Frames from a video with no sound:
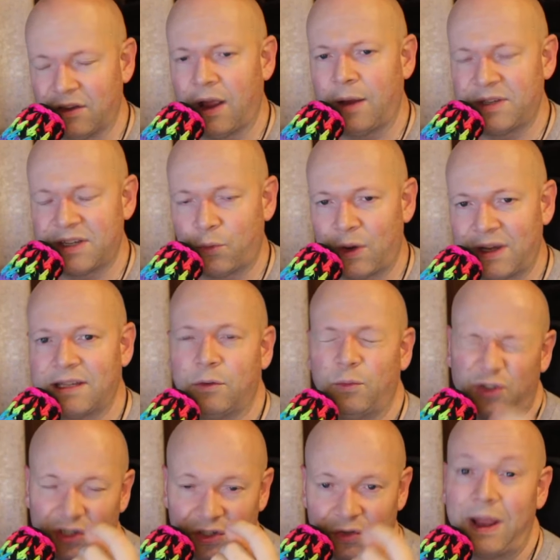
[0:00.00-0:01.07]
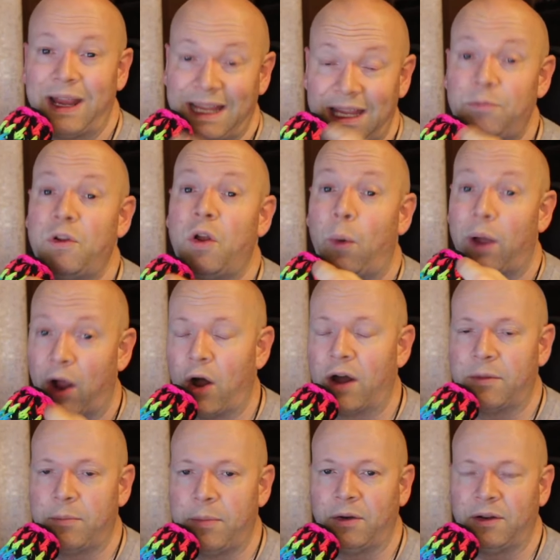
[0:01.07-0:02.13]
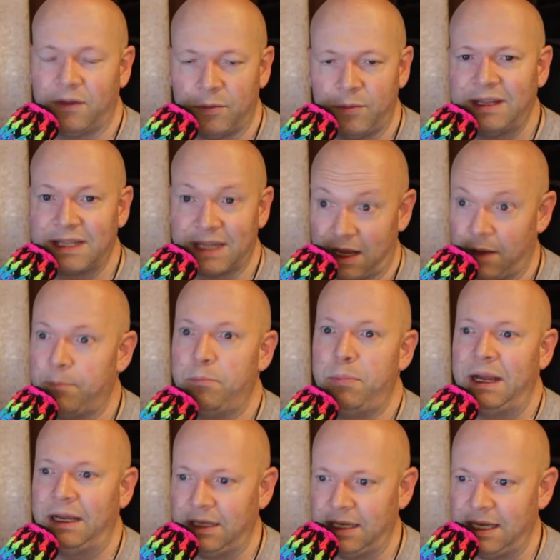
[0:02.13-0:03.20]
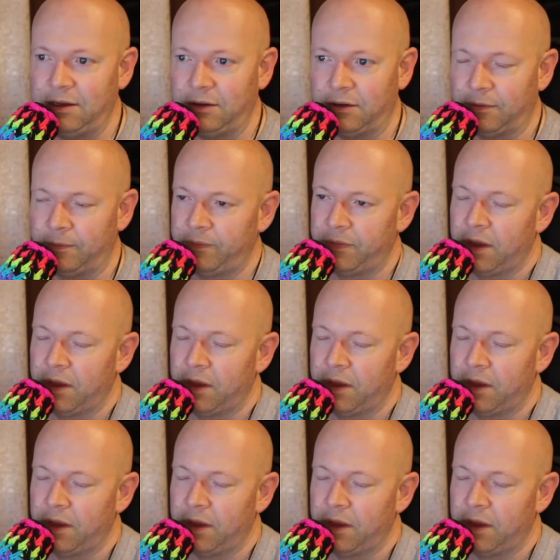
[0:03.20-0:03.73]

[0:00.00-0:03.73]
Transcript: times in wrestling, which is why I keep going on about it. To me, it's like a big deal.